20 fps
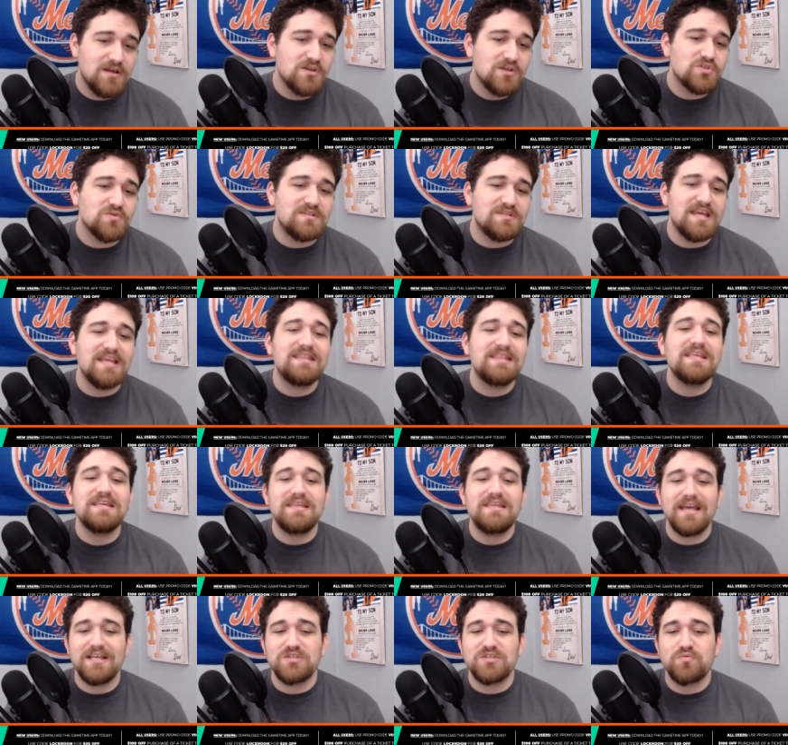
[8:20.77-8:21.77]
So take the
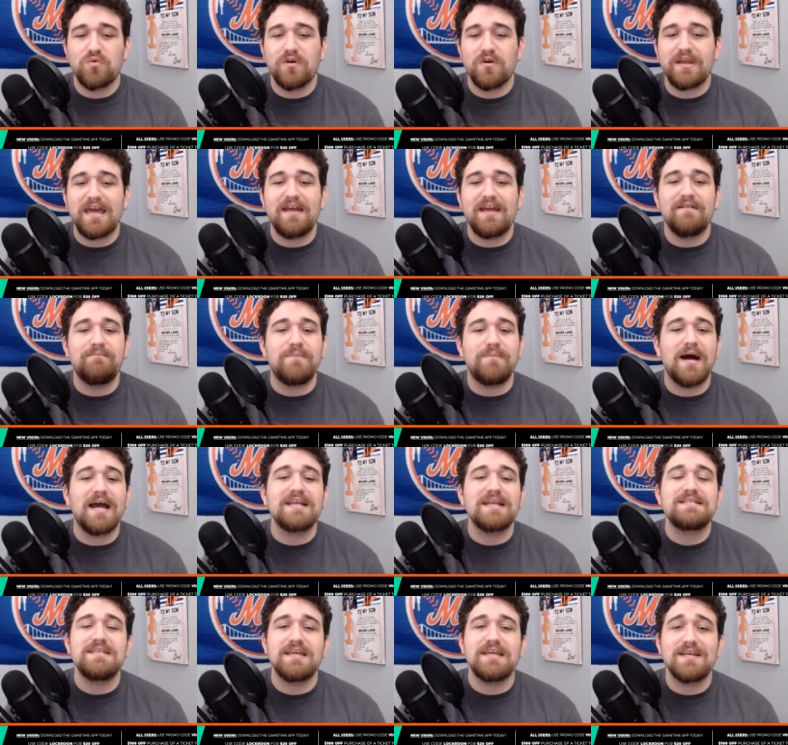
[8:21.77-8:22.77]
guesswork out of
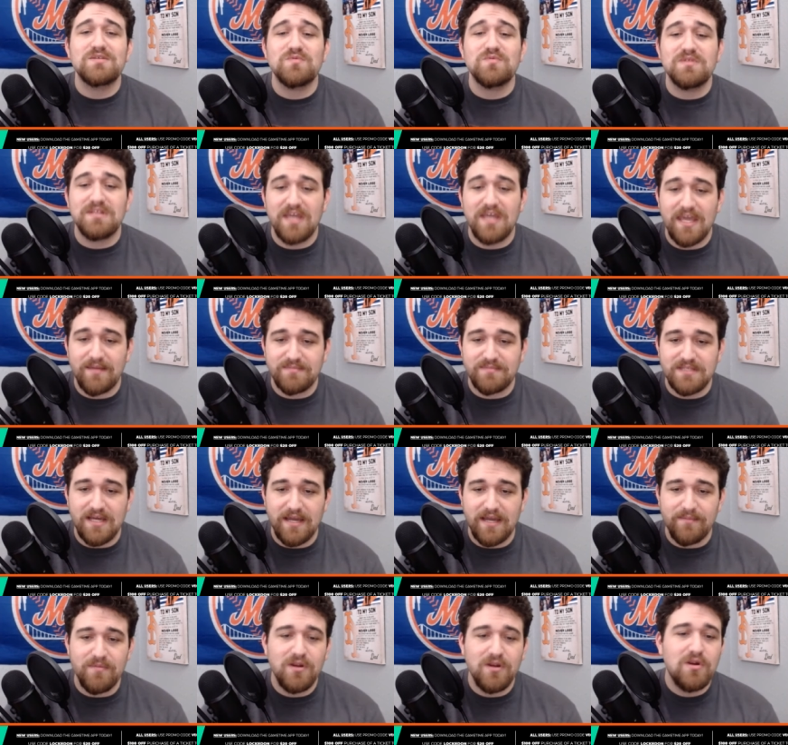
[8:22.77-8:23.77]
buying tickets with Game
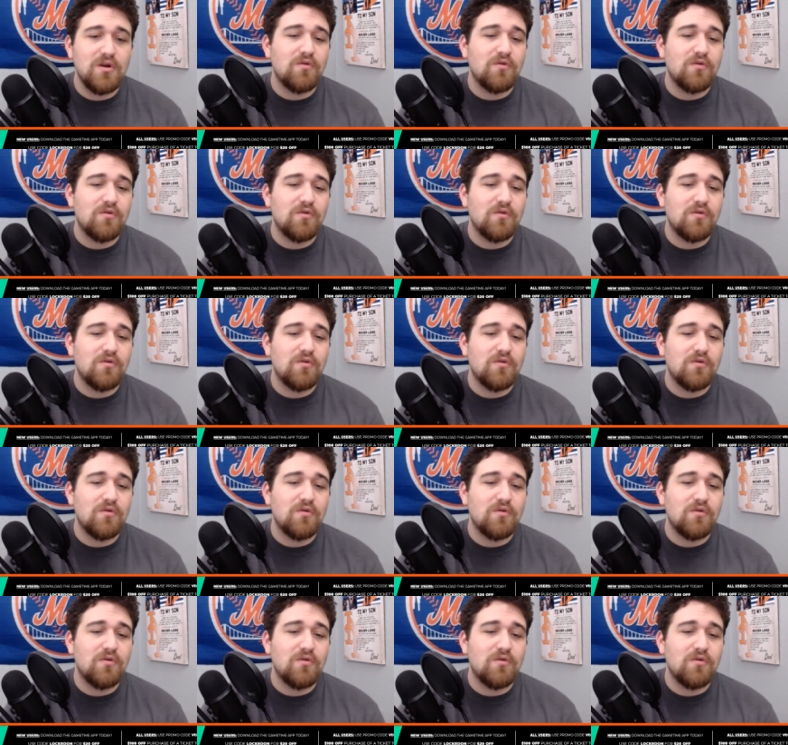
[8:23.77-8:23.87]
Time.